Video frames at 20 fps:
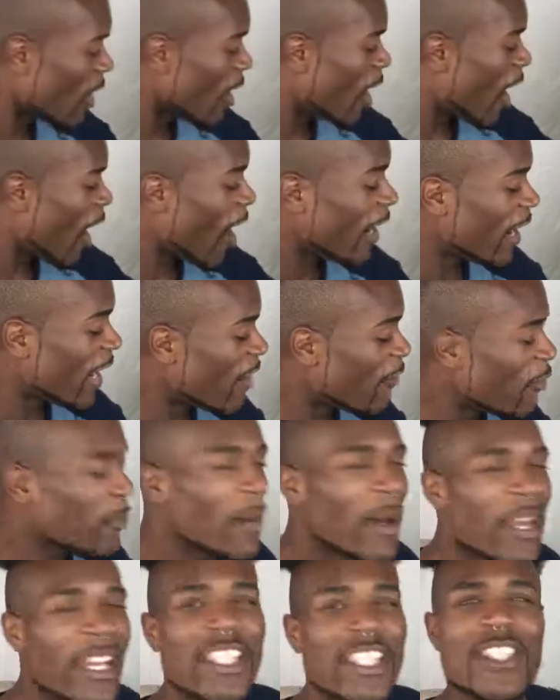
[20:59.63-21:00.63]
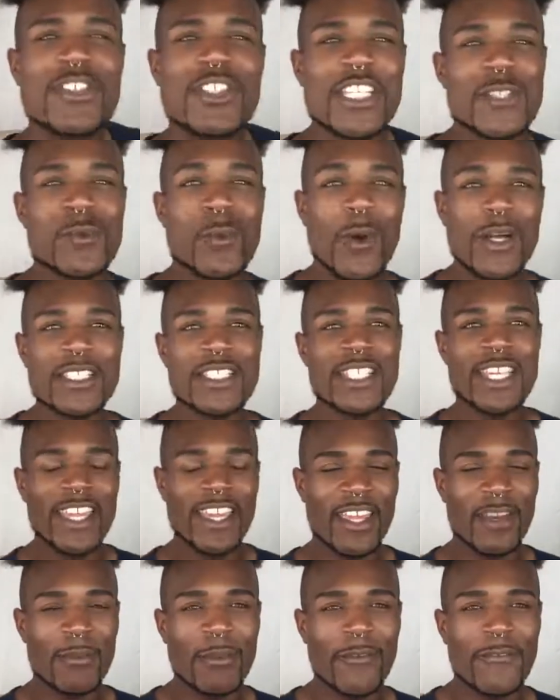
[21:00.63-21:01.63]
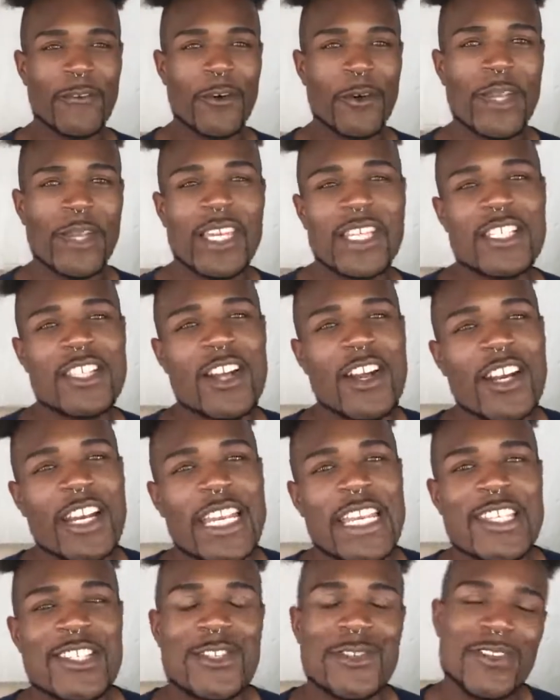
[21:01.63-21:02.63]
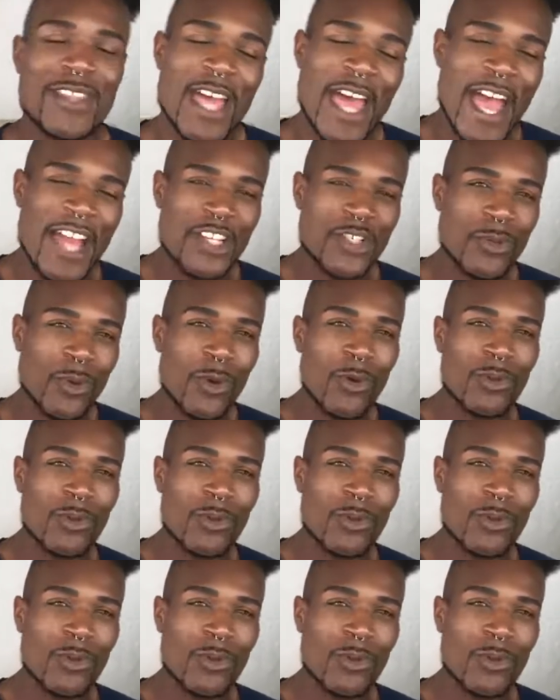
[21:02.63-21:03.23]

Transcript: All right, everybody, so just once again, before we get started into the actual